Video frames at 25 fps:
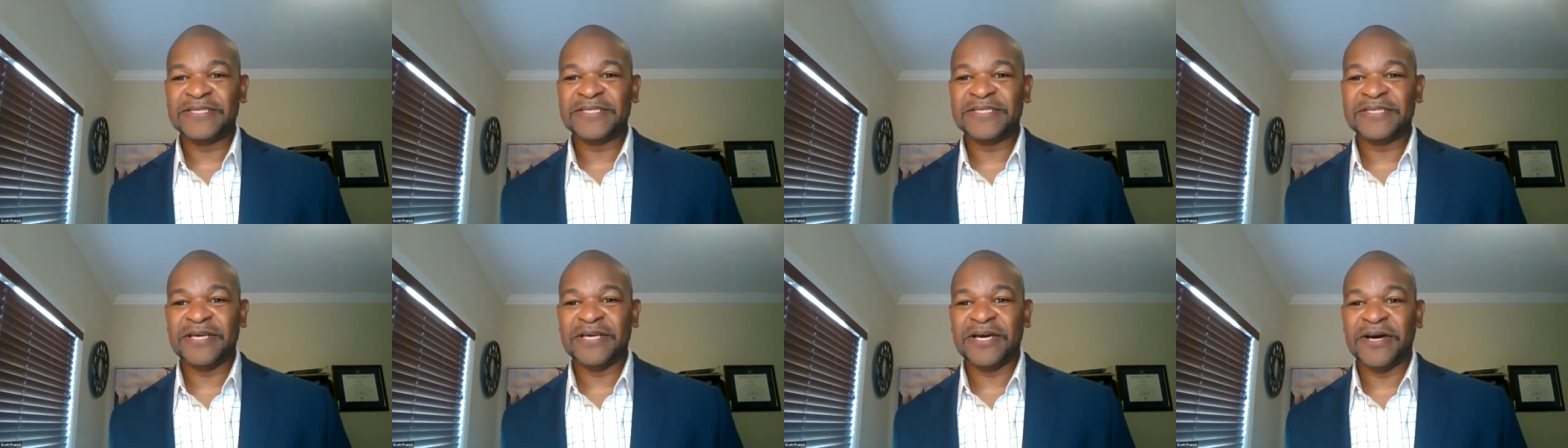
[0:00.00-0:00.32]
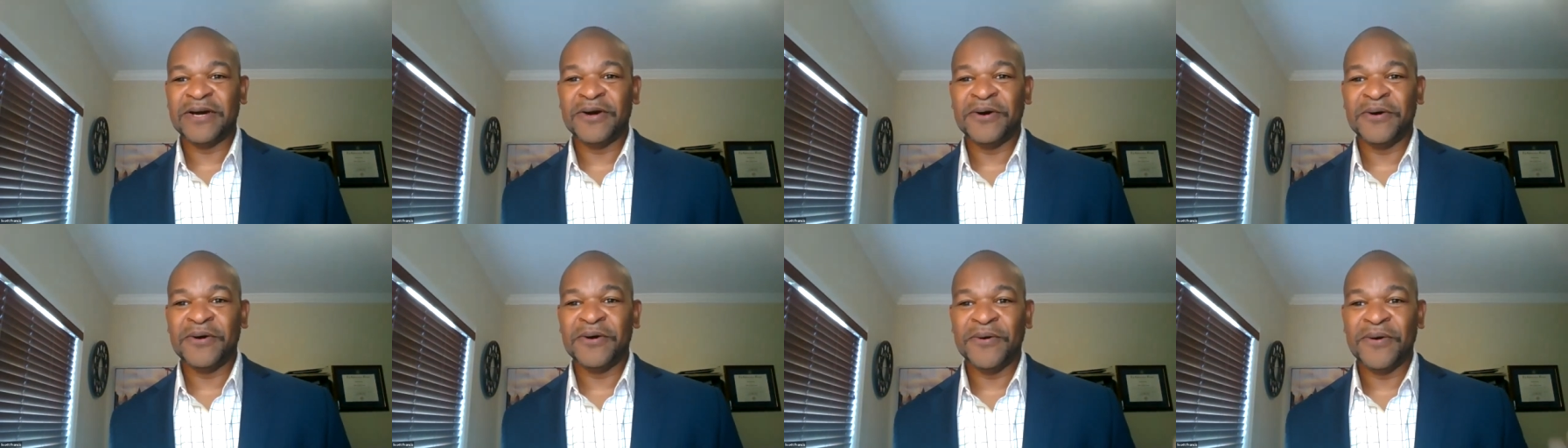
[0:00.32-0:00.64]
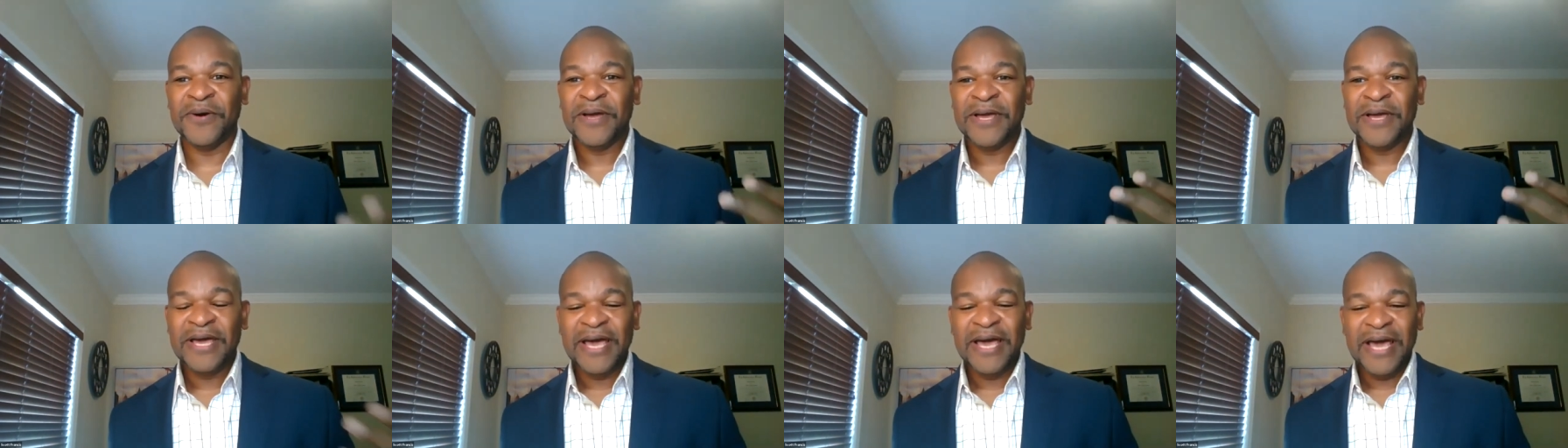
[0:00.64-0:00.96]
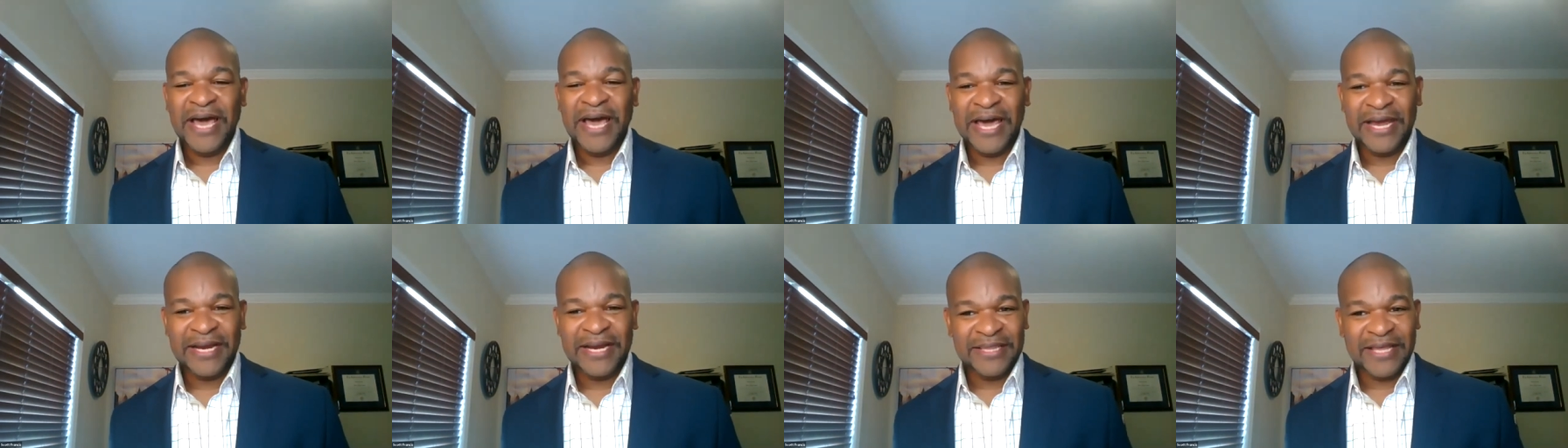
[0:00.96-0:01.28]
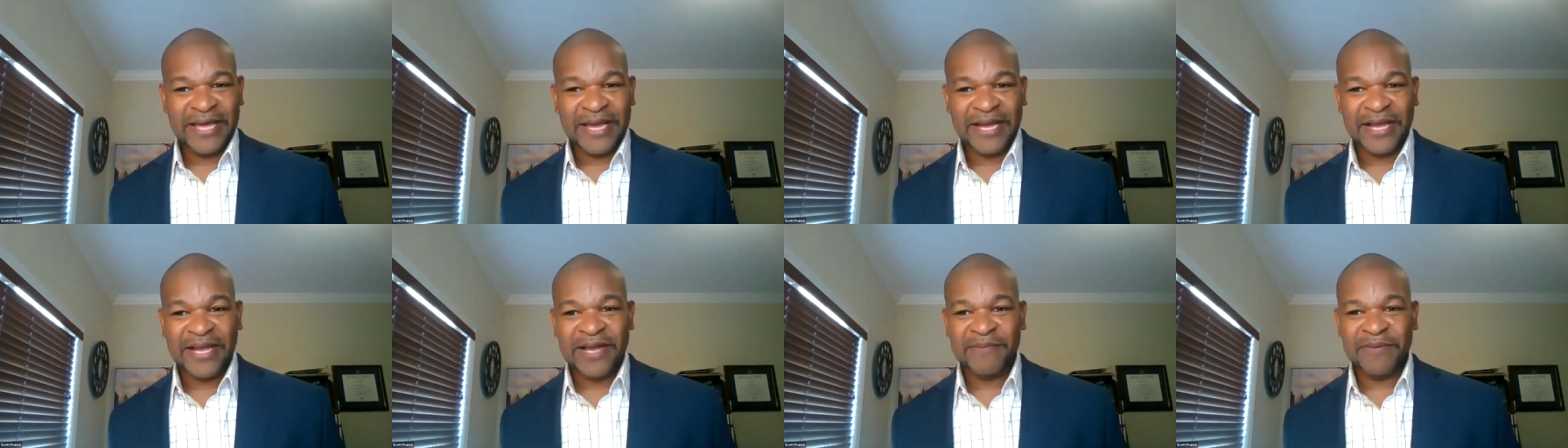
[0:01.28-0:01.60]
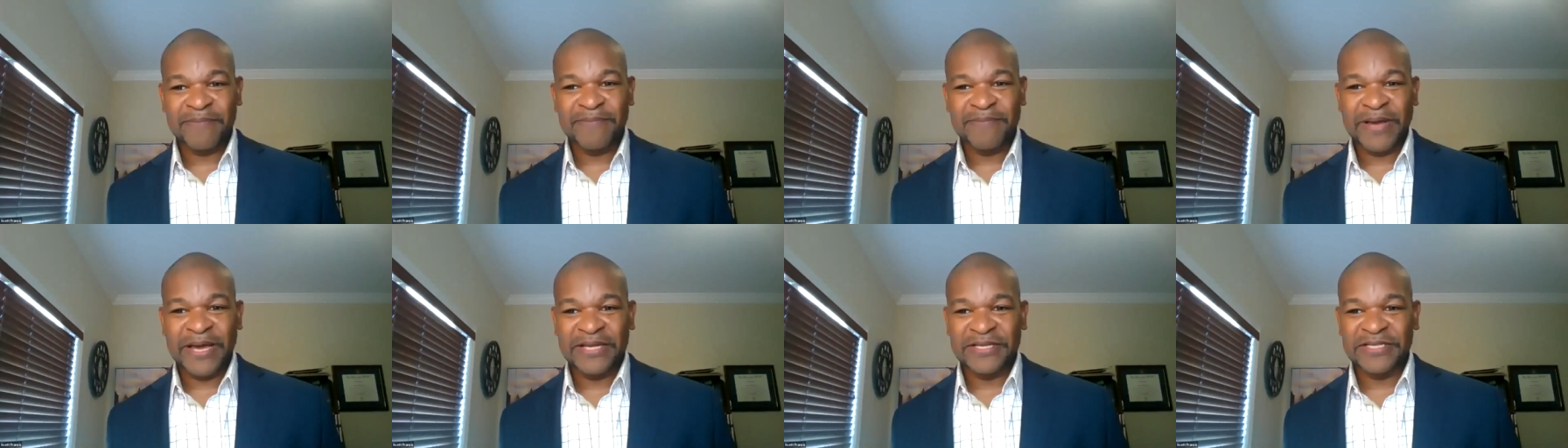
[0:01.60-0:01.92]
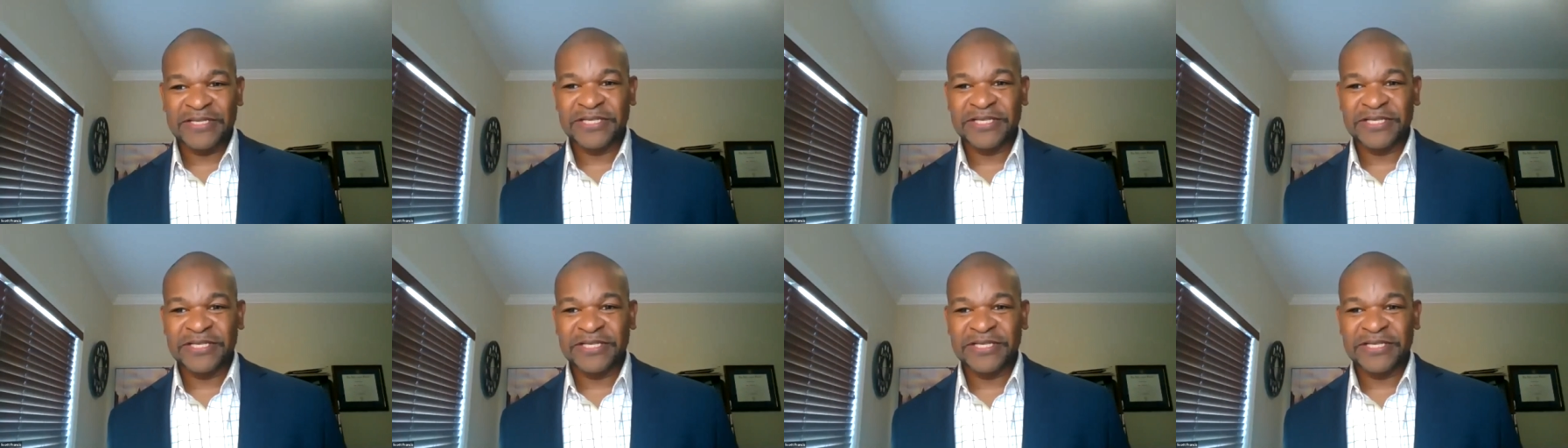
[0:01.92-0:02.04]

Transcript: So how did that come about?